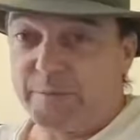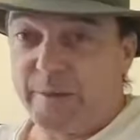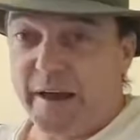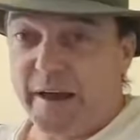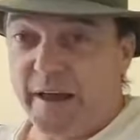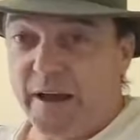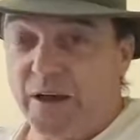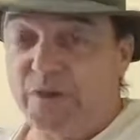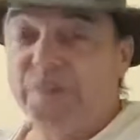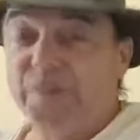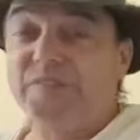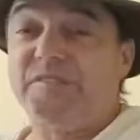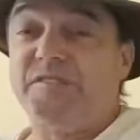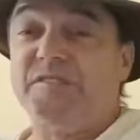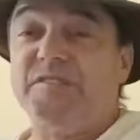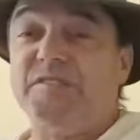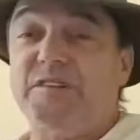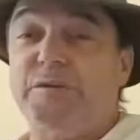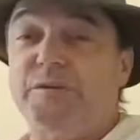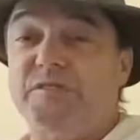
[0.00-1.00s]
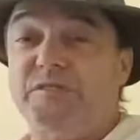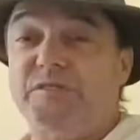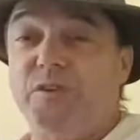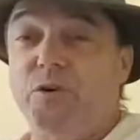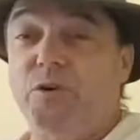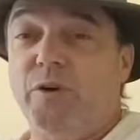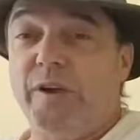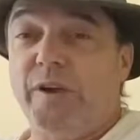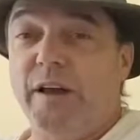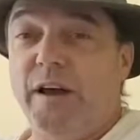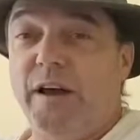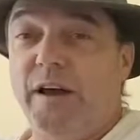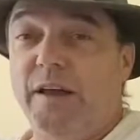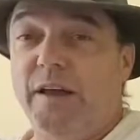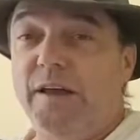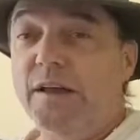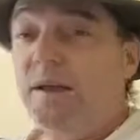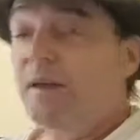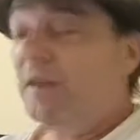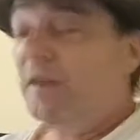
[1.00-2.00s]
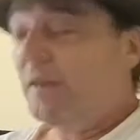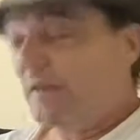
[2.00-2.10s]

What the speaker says: my house and see what's going on.